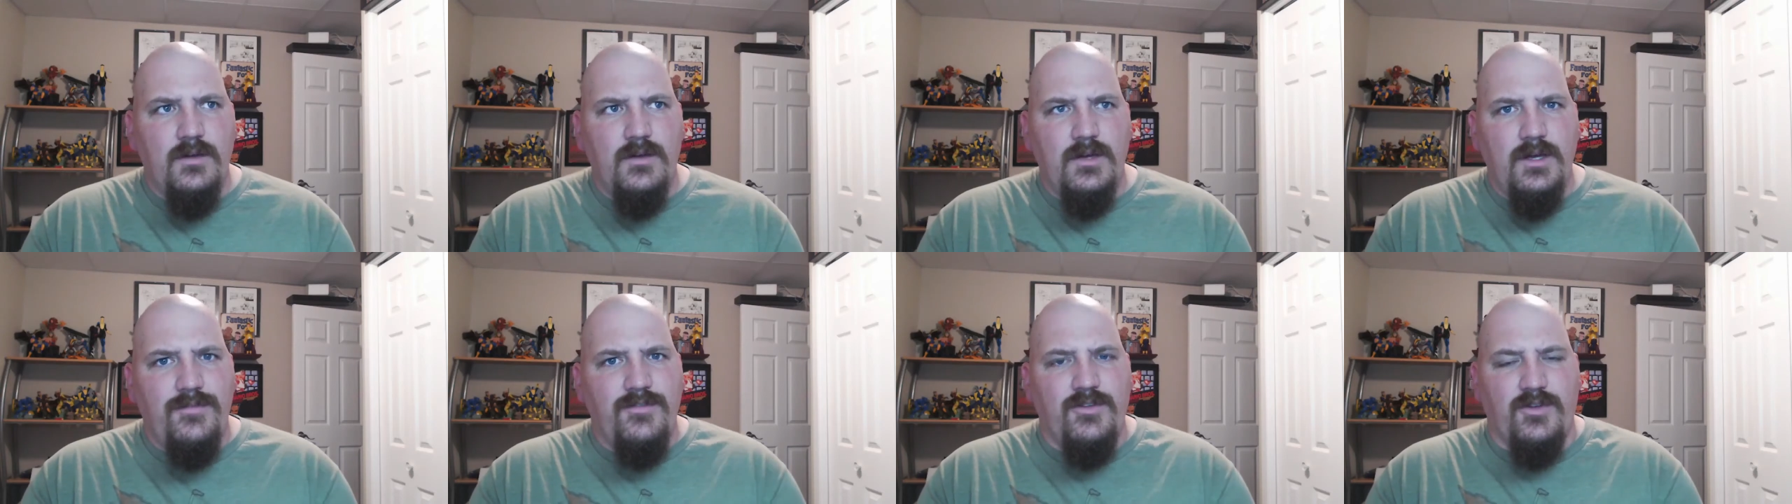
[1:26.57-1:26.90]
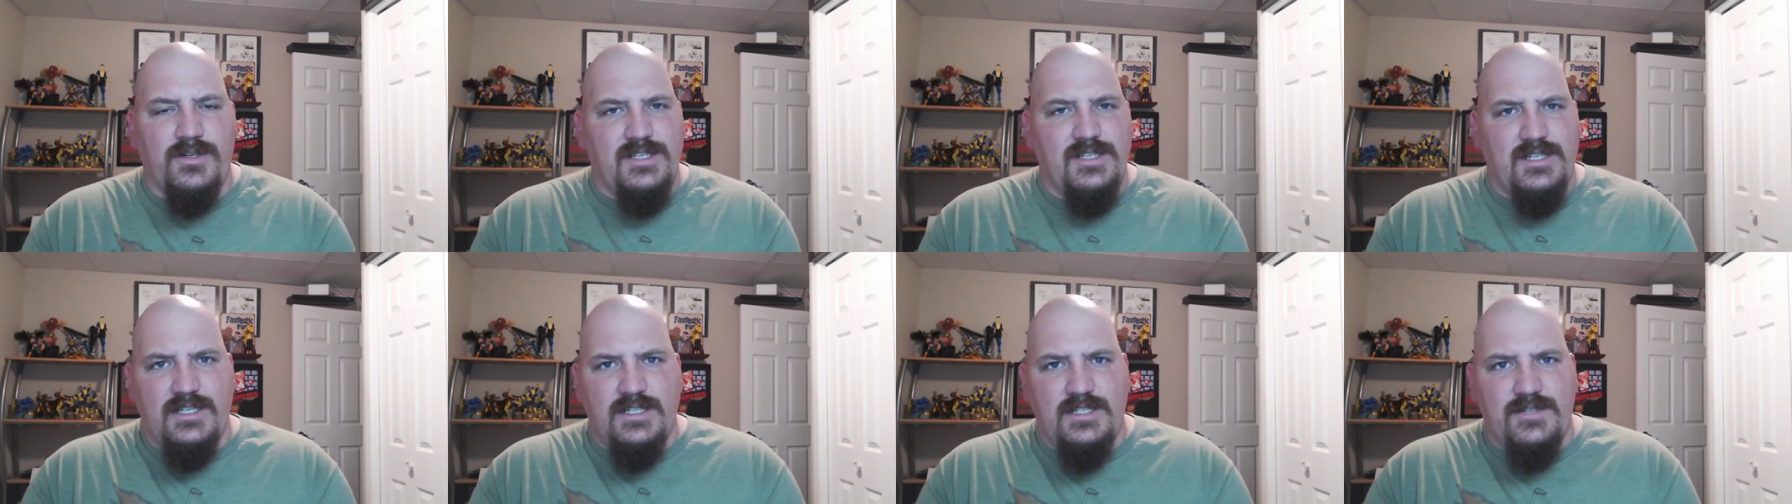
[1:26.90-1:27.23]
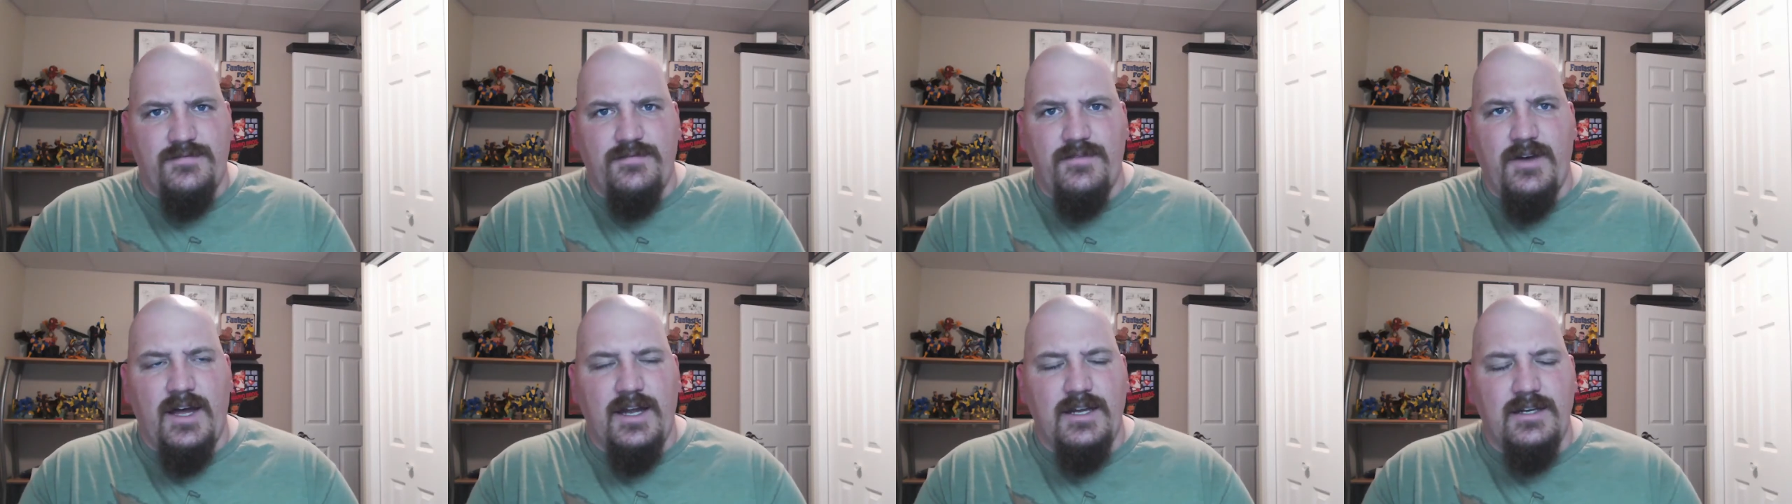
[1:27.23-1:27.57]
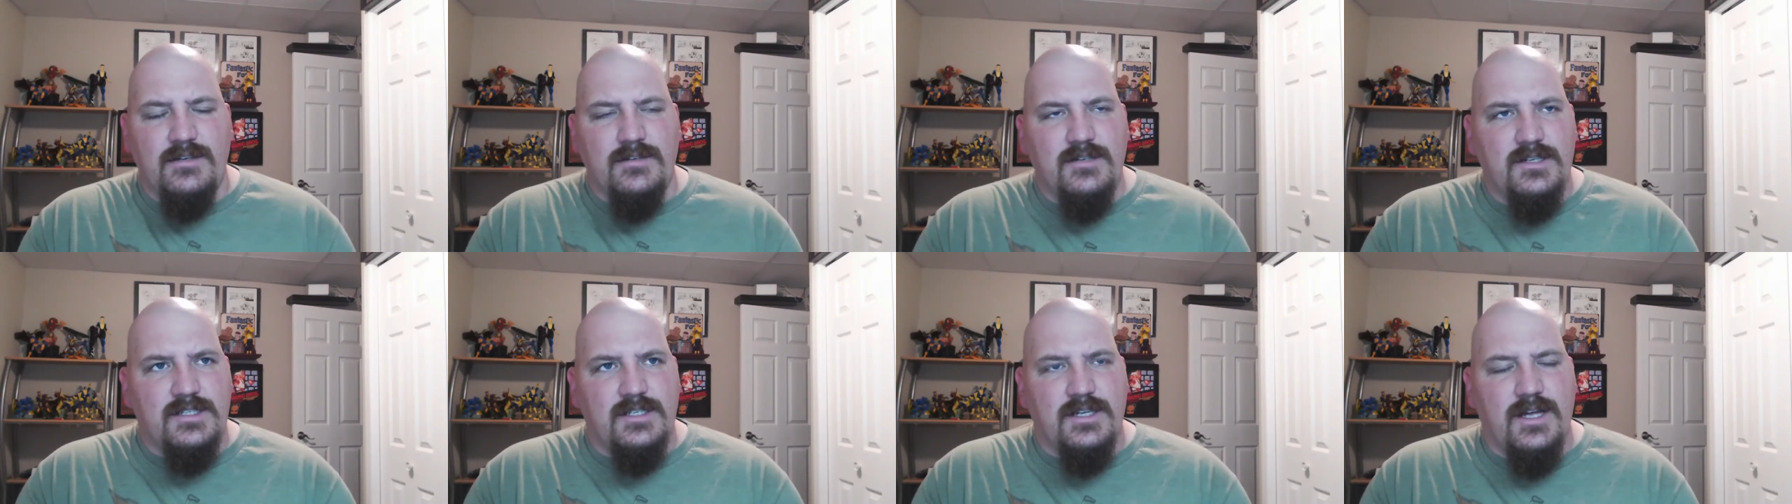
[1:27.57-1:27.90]
Even though it's like it's a
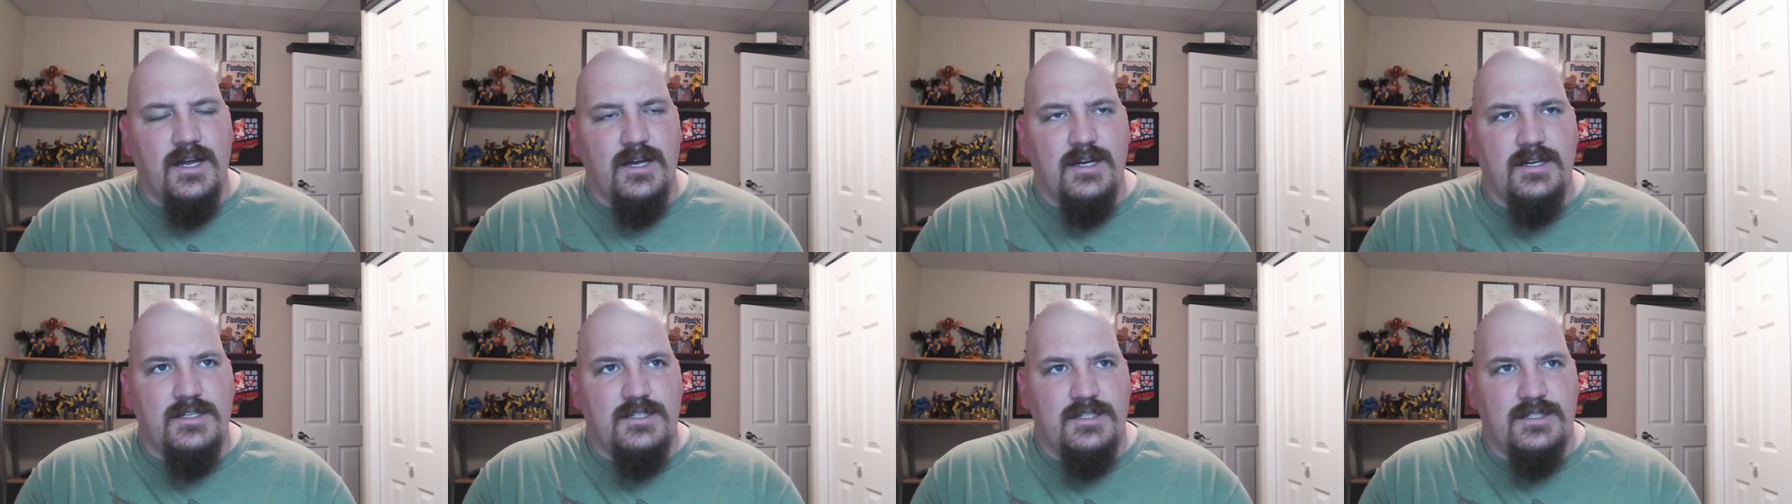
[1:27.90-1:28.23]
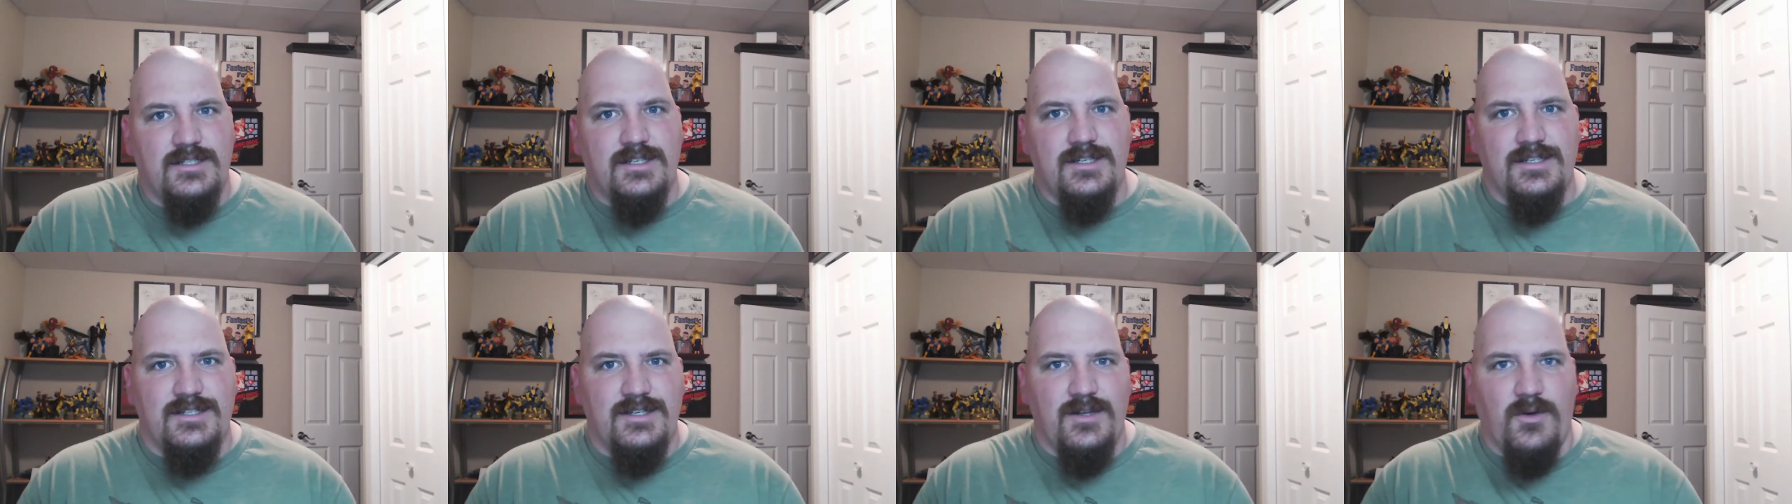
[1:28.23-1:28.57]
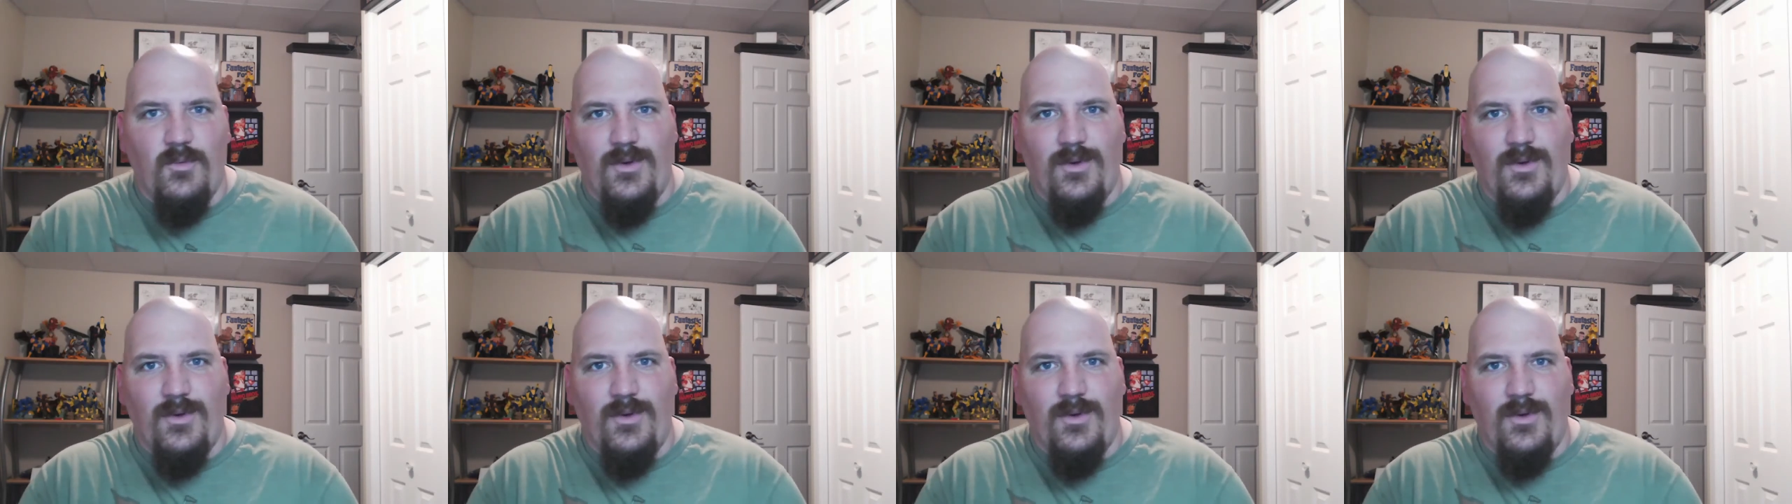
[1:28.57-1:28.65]
fine design, it's just it's